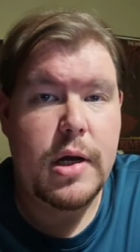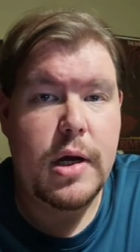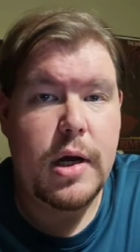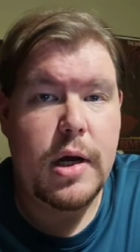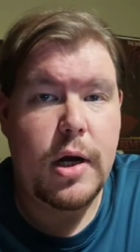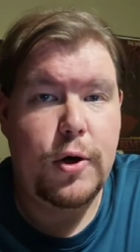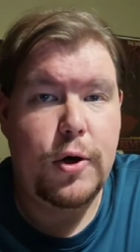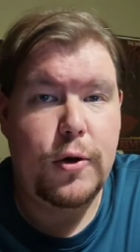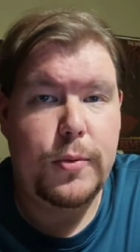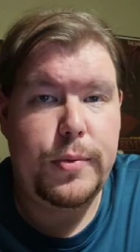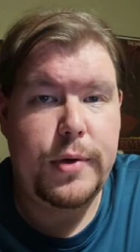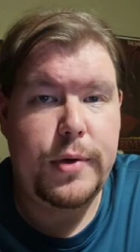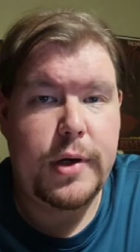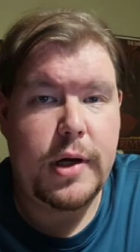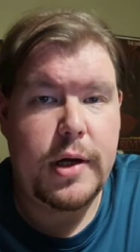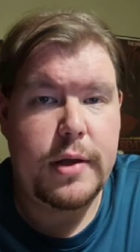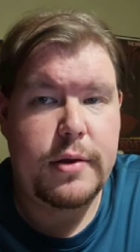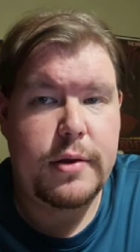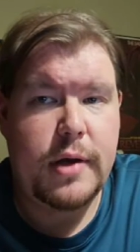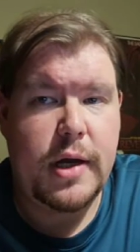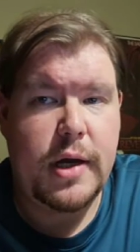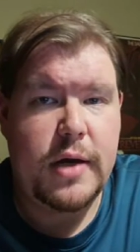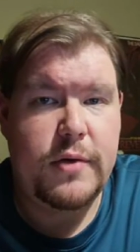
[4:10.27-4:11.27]
I hope you
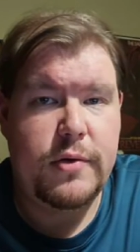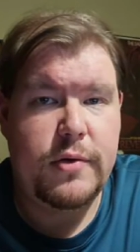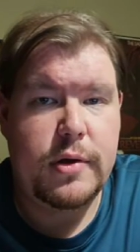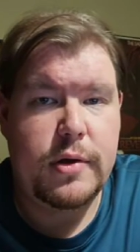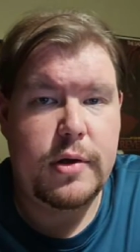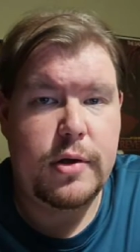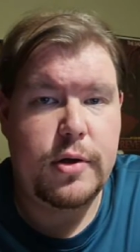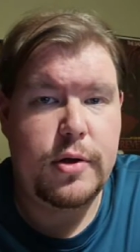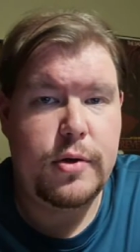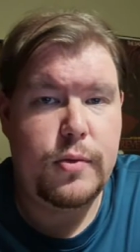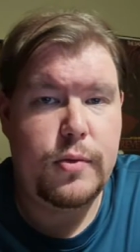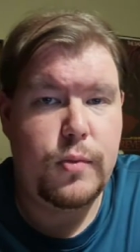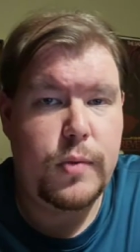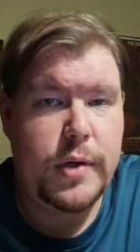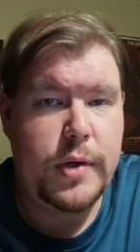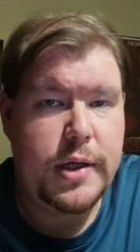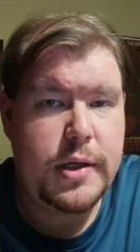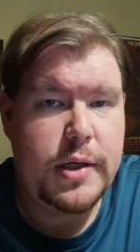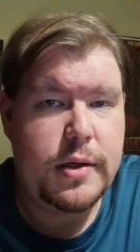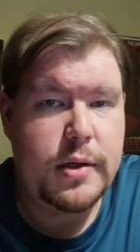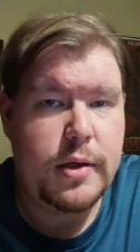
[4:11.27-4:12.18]
guys are having a good week.